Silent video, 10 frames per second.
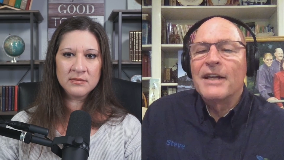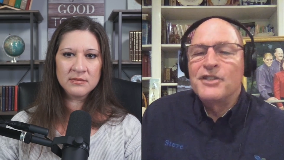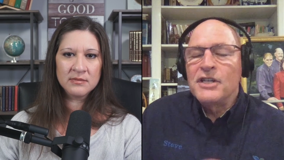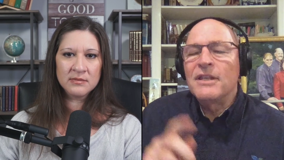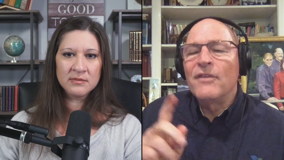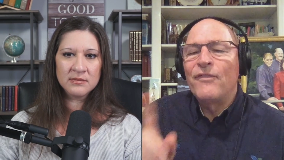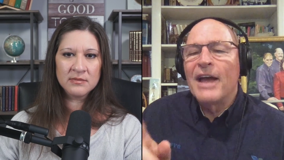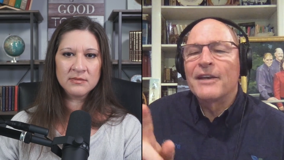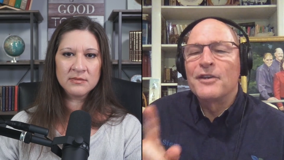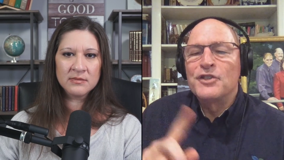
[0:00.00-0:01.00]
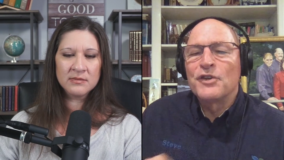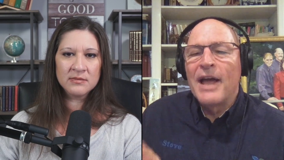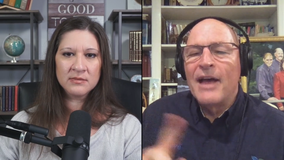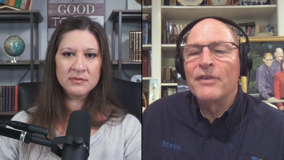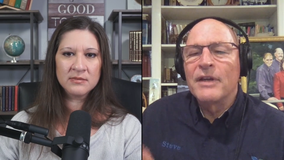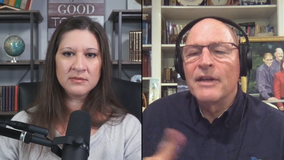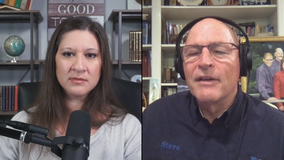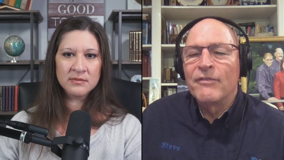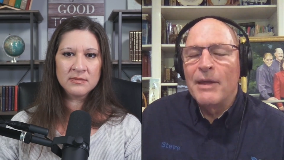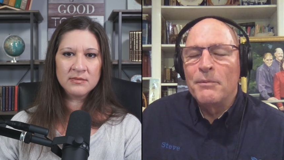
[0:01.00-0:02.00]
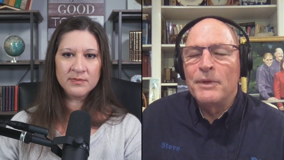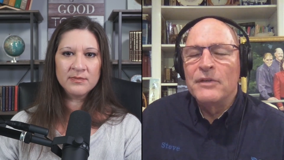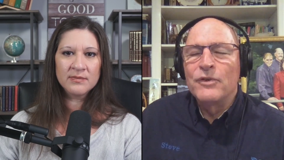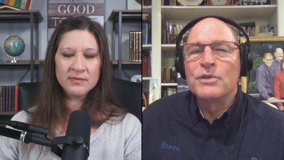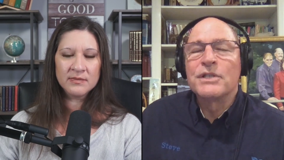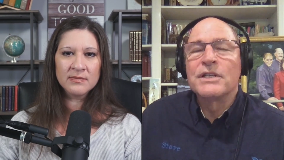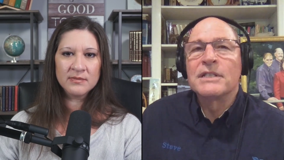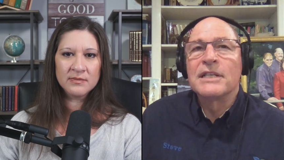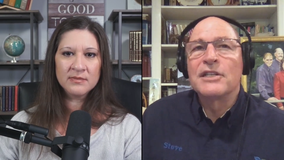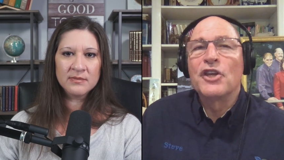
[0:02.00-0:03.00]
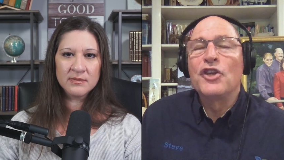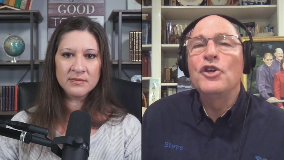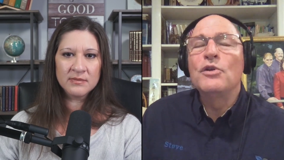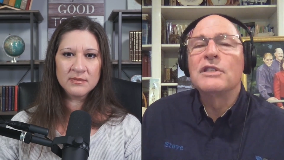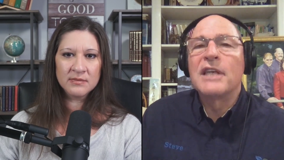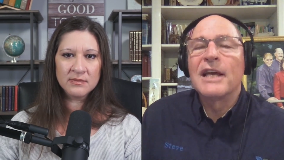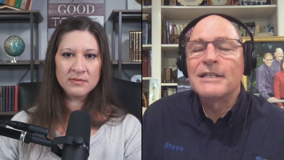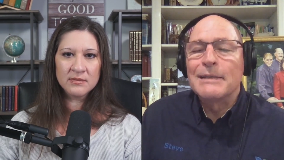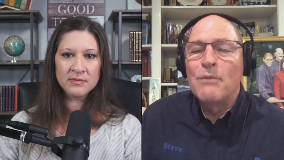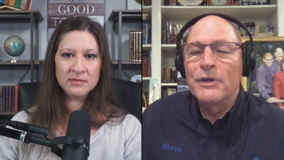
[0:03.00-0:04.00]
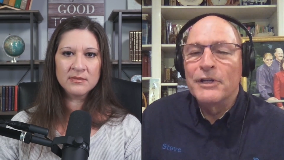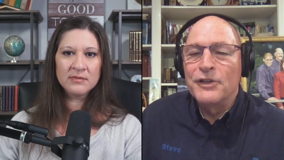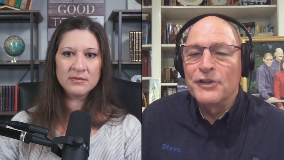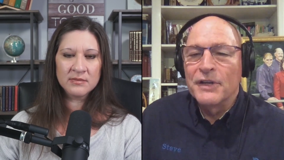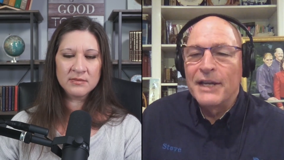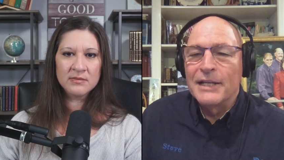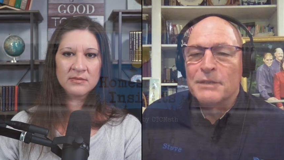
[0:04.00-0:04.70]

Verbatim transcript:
Speaker 1: just the fact that you're having family devotions is a huge testimony to your kids